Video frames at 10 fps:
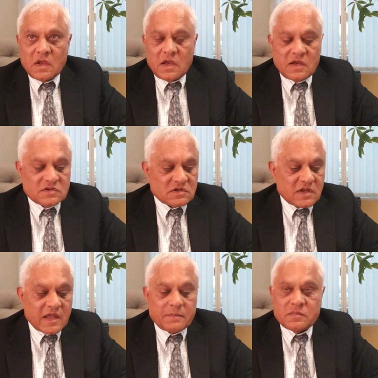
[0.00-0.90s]
is
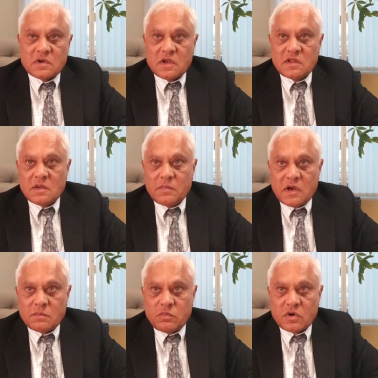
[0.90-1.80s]
kept in the
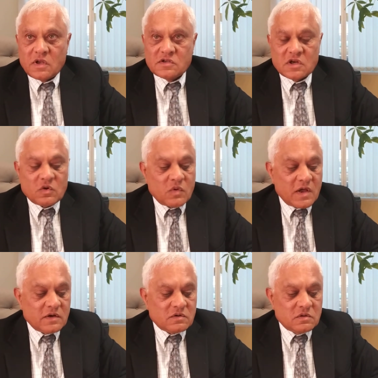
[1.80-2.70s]
minute book and is
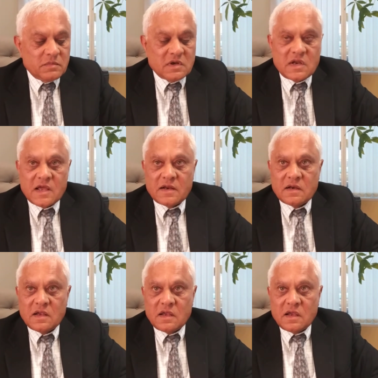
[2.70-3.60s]
required to be done
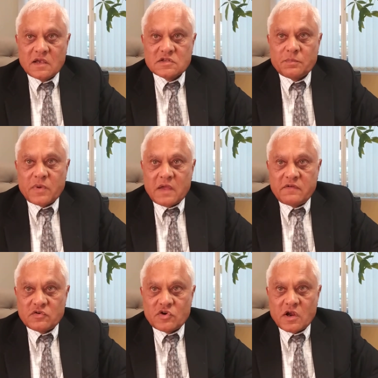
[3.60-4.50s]
as a
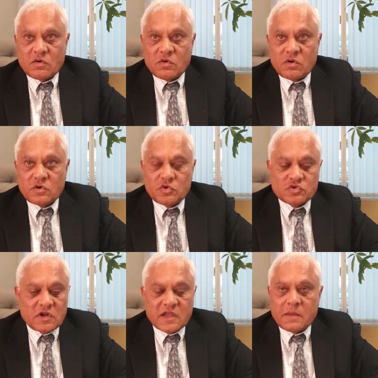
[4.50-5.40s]
private record,
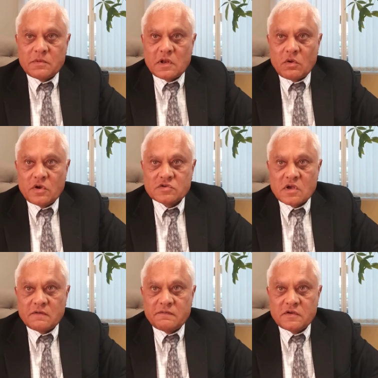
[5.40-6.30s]
usually kept in a lawyer's
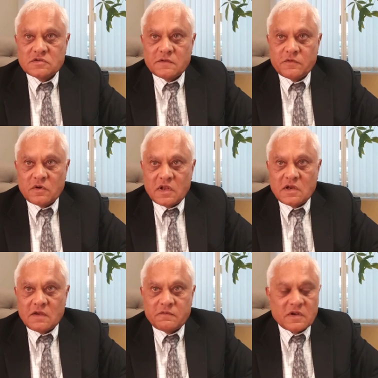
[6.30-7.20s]
office. If you're in
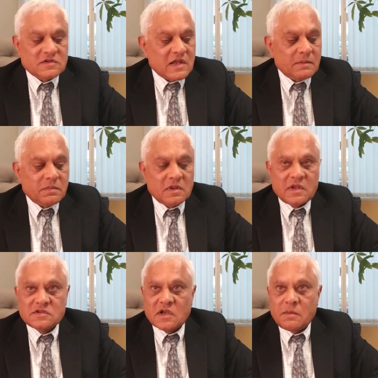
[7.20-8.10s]
India, for example,
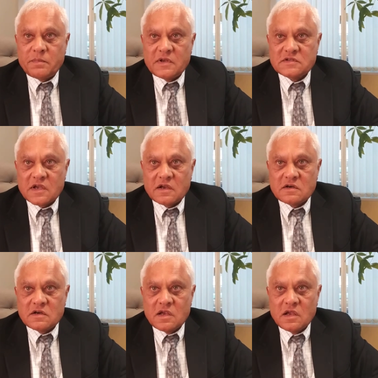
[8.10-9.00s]
there's a company
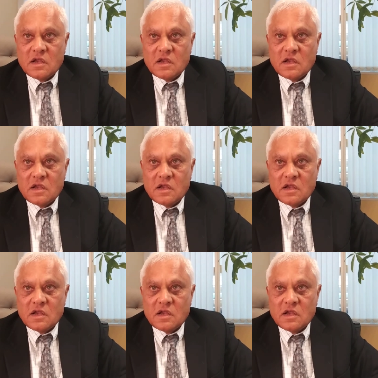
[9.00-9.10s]
secretary